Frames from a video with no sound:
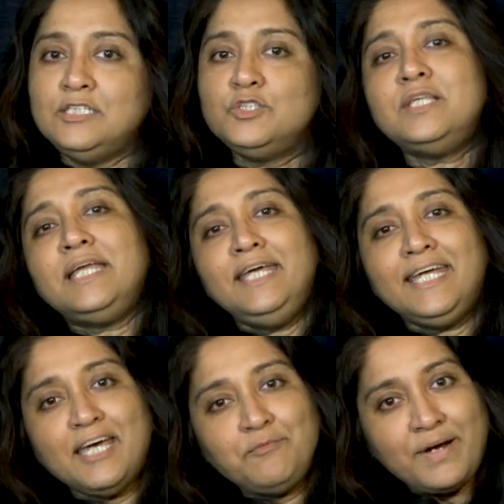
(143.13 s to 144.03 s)
so that he
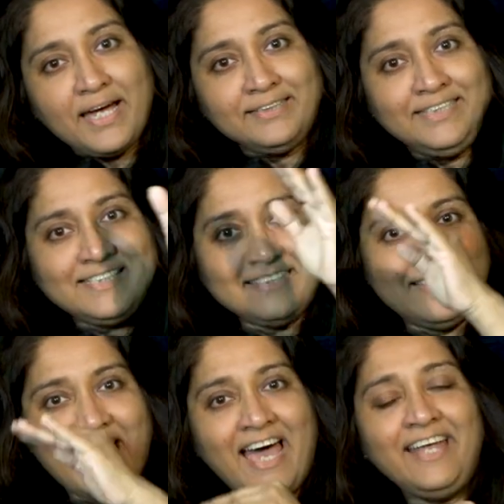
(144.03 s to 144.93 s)
can practice
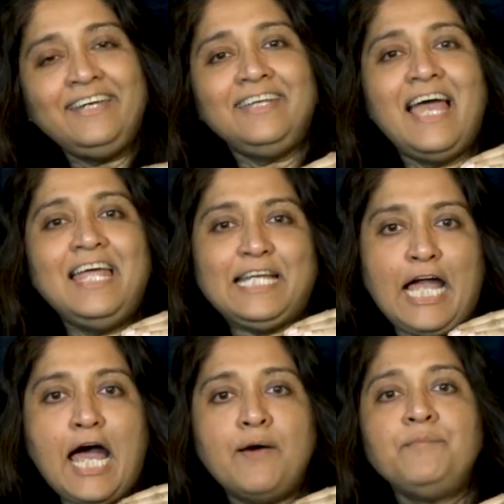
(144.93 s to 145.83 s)
that and
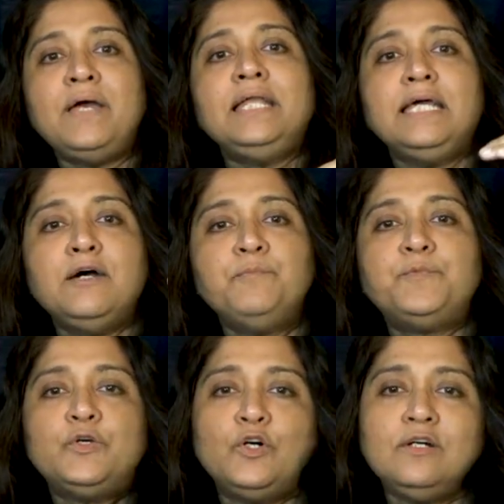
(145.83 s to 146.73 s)
come and
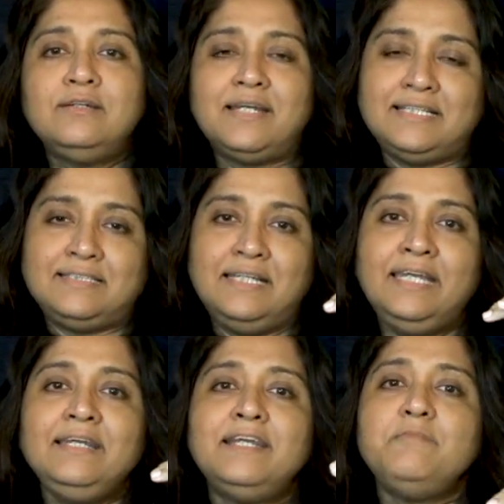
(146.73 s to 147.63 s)
progress
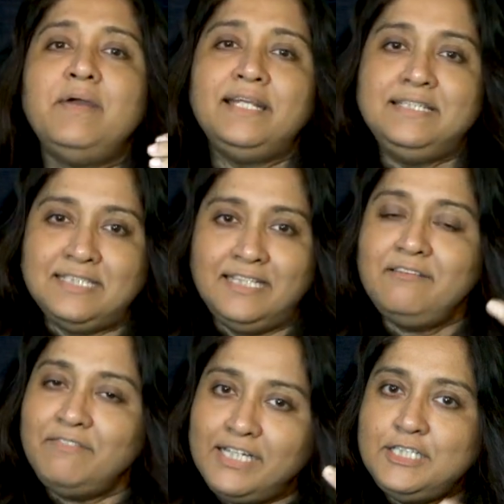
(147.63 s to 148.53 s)

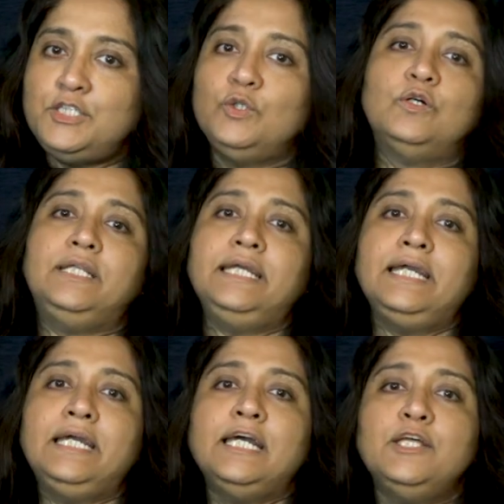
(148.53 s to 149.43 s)
incrementally, very slowly
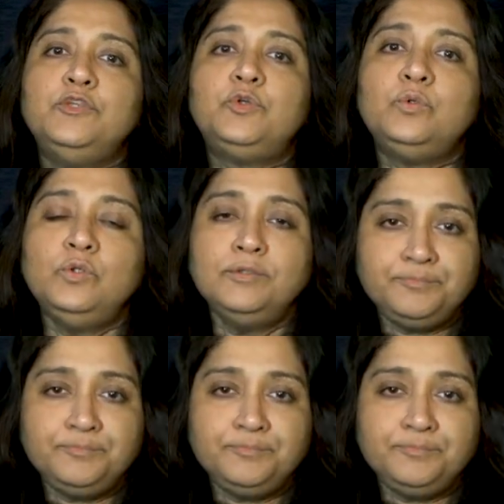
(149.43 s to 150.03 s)
through